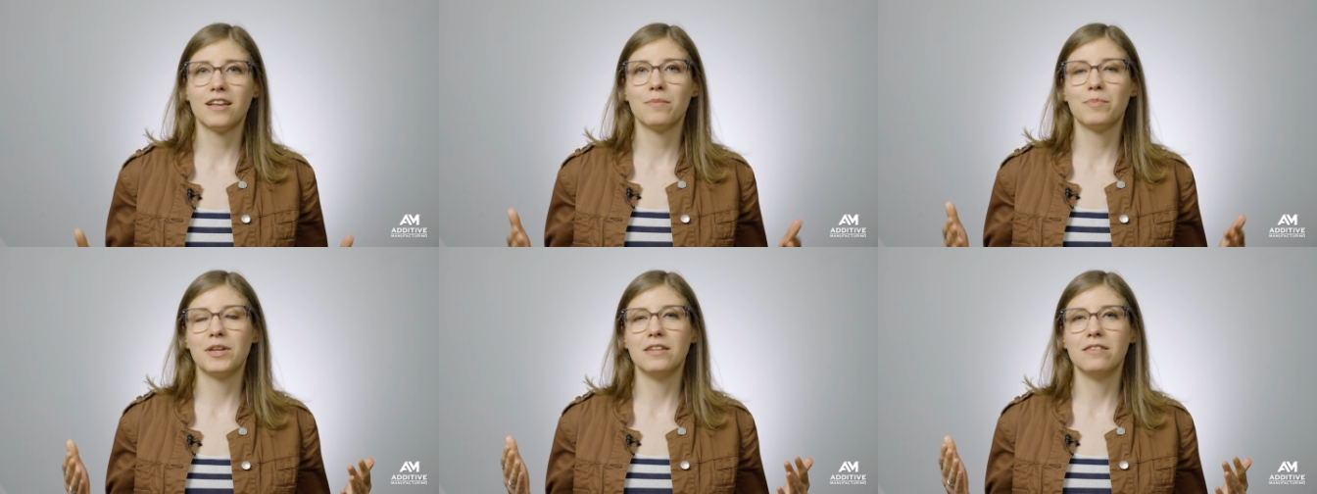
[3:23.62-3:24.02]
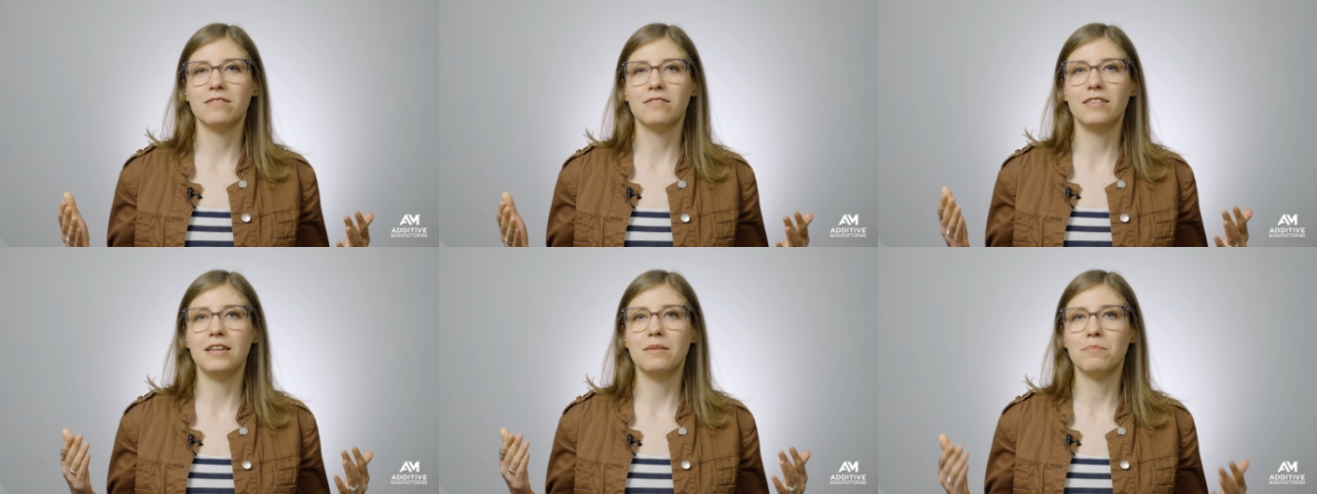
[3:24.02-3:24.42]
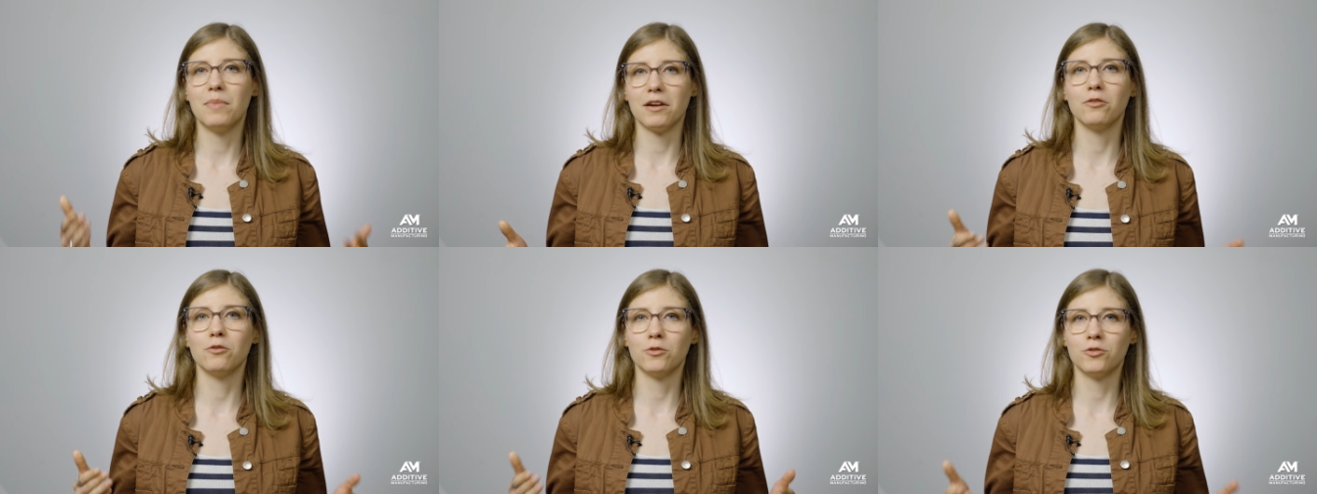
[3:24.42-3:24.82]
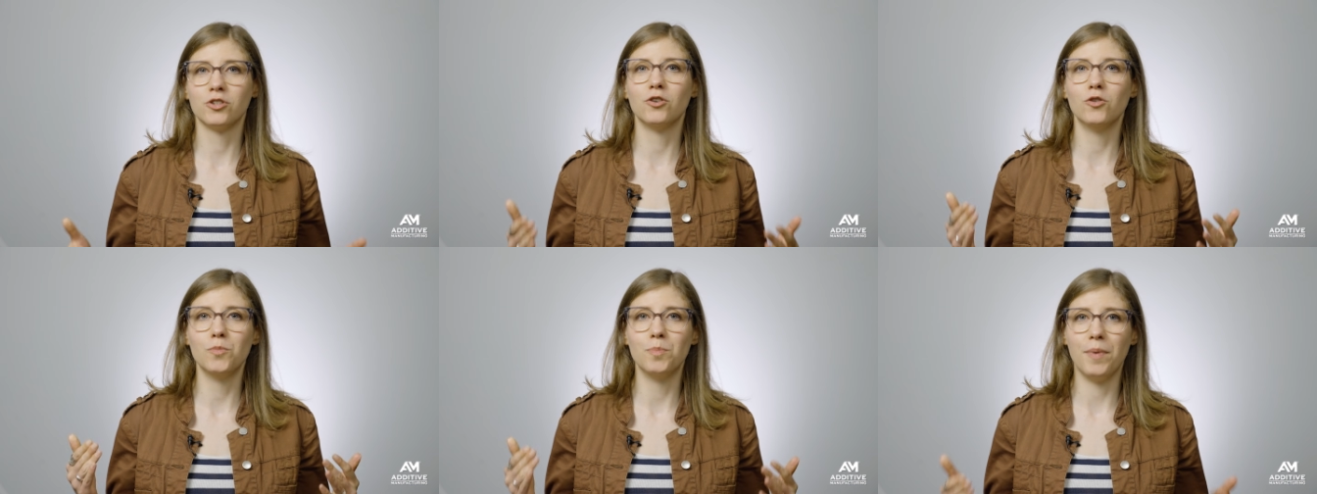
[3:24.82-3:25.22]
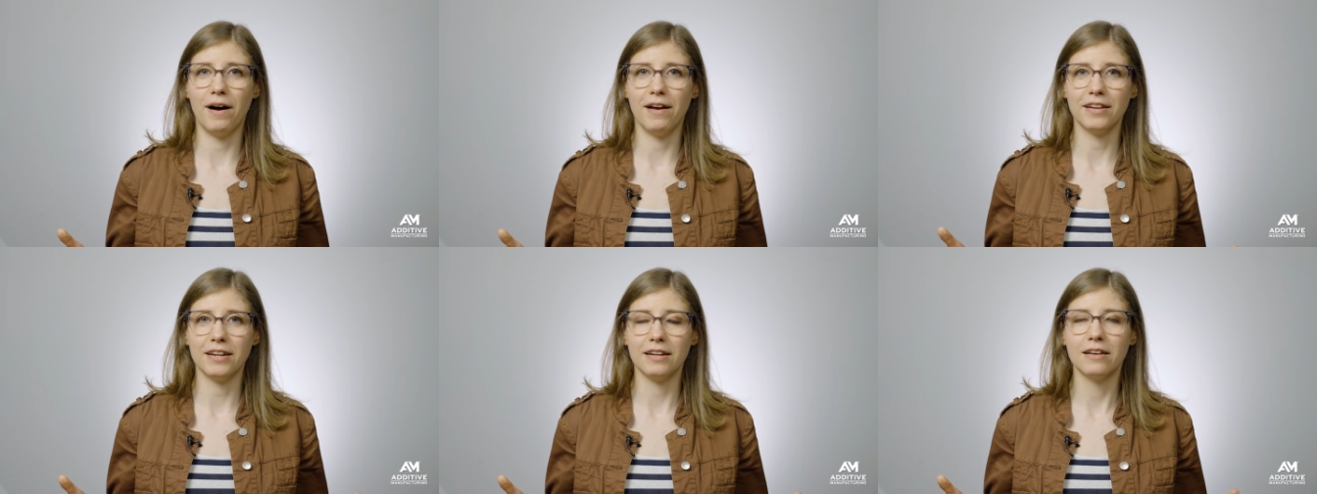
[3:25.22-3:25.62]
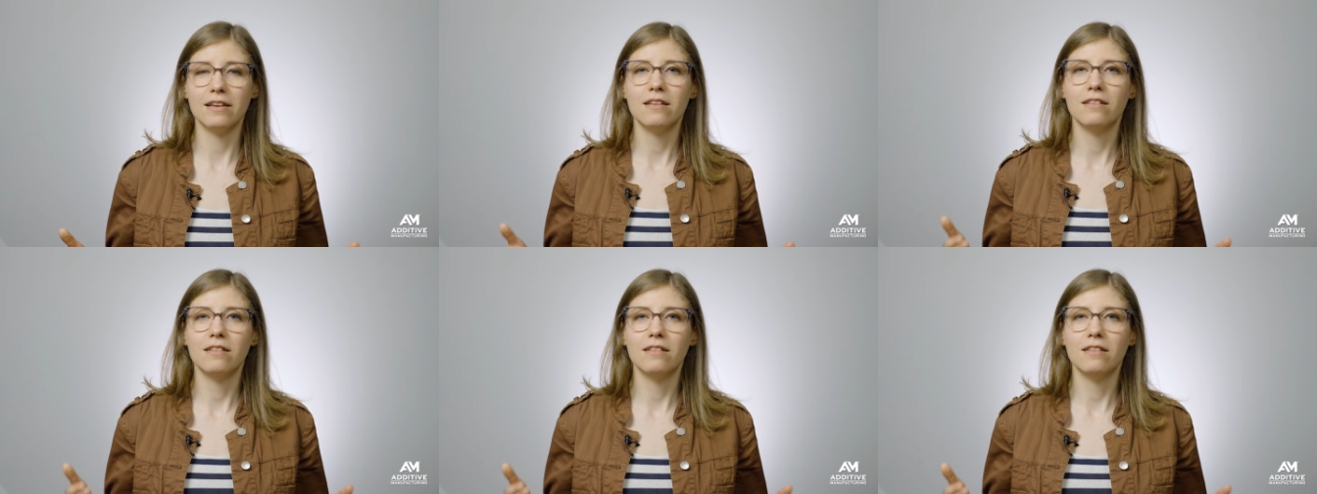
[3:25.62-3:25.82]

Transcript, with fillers: step is the metallurgical bonding.